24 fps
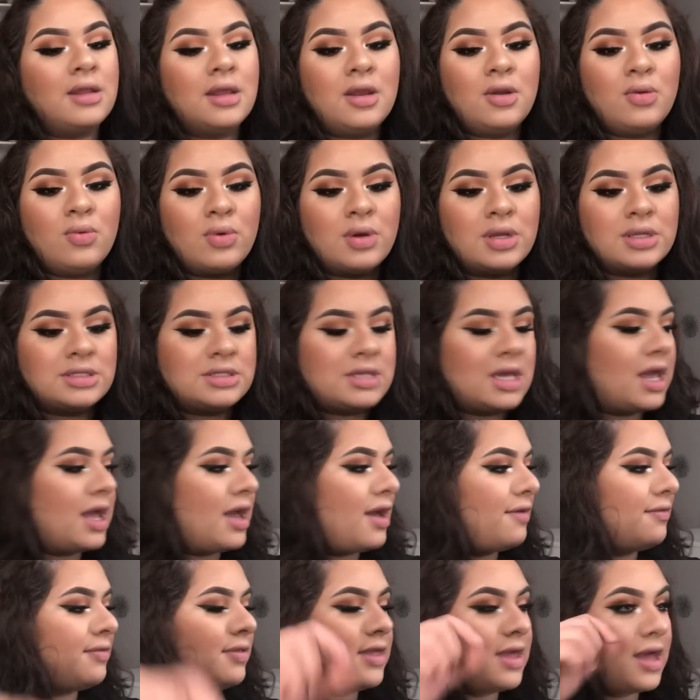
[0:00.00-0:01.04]
then once I
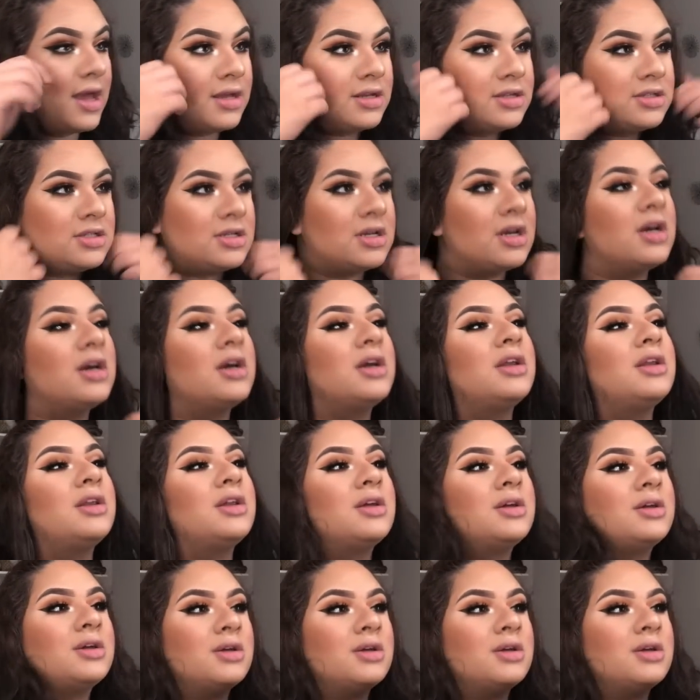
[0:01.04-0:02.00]
have that done,